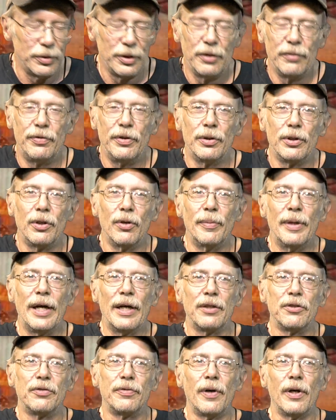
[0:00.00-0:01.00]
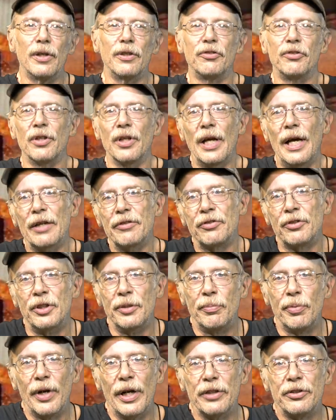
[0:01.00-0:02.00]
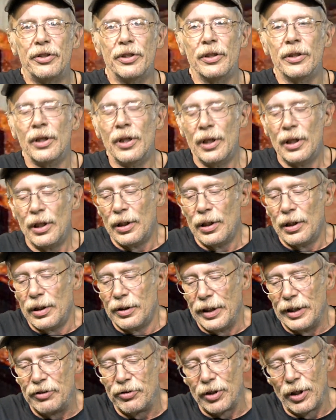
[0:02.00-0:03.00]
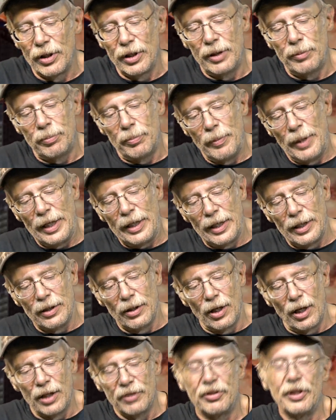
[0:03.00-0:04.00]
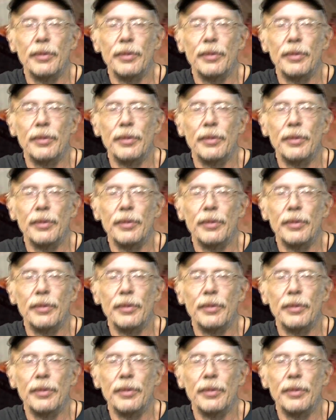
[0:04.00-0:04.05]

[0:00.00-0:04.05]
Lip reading: if you go back as far as the last Depression, they started making laws.